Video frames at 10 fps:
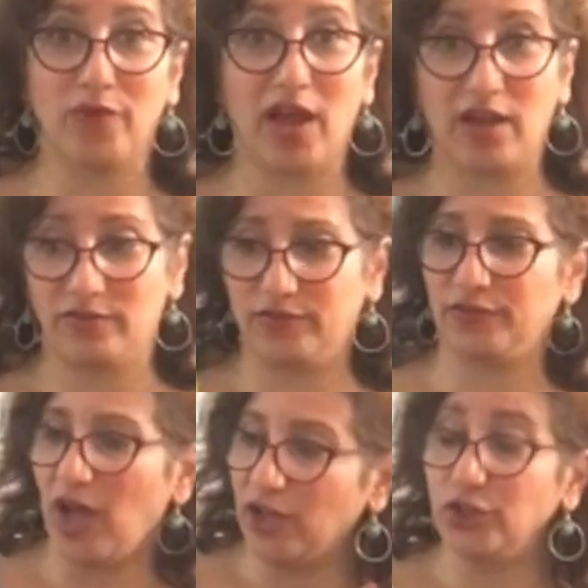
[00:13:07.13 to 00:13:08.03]
of
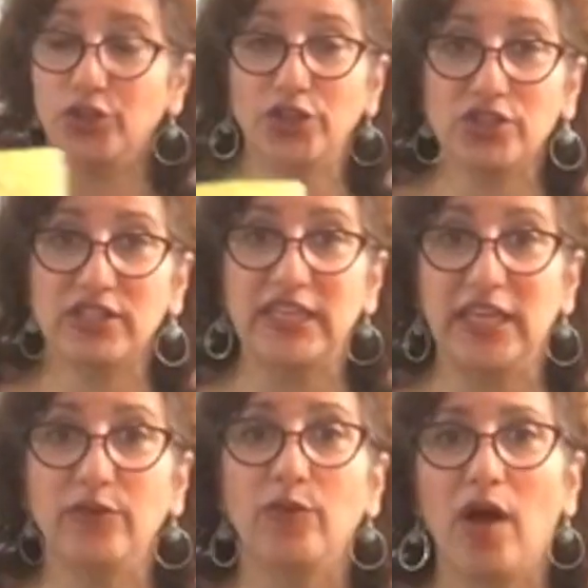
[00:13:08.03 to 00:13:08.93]
uncooked
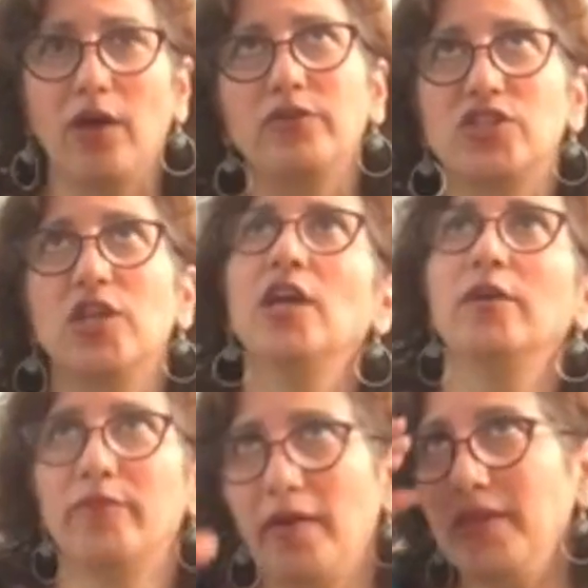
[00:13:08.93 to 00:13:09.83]
quinoa, which
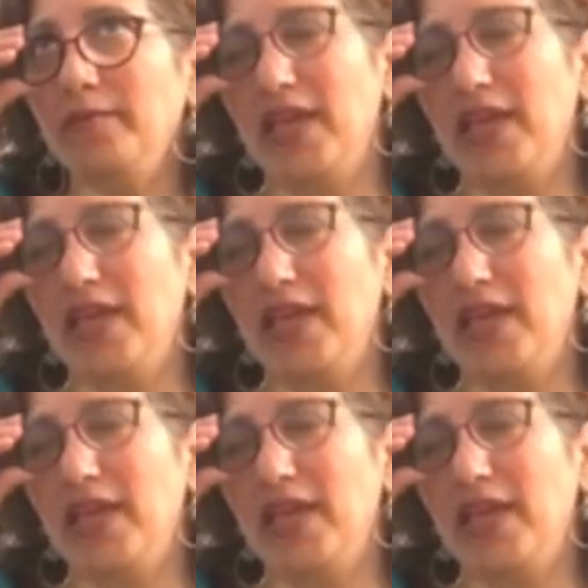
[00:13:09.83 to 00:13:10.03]
probably